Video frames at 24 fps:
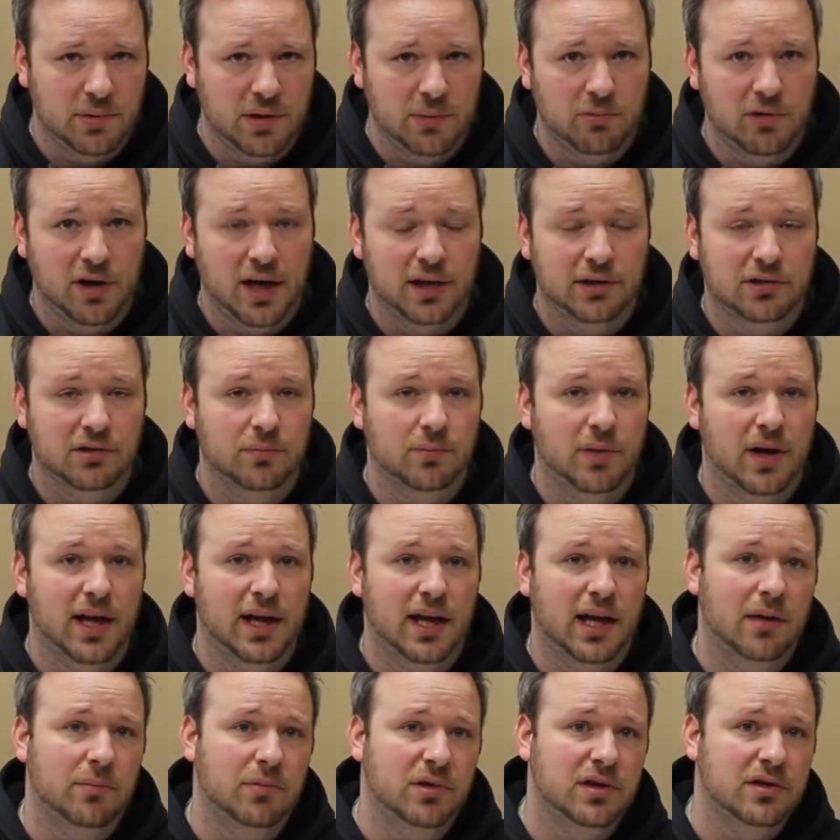of people out there
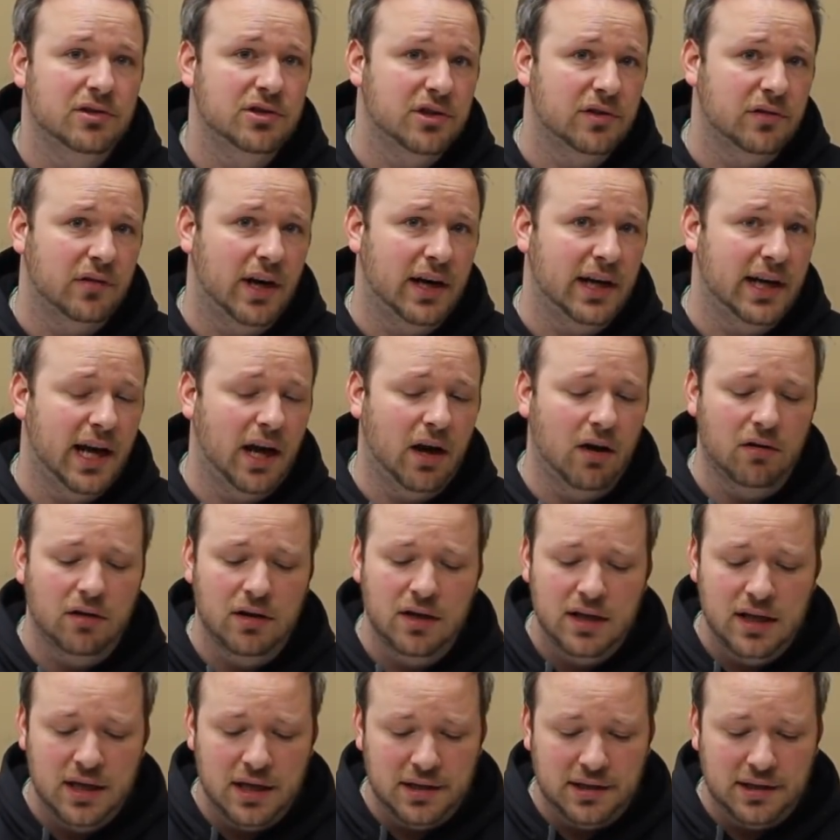buying ammunition right now.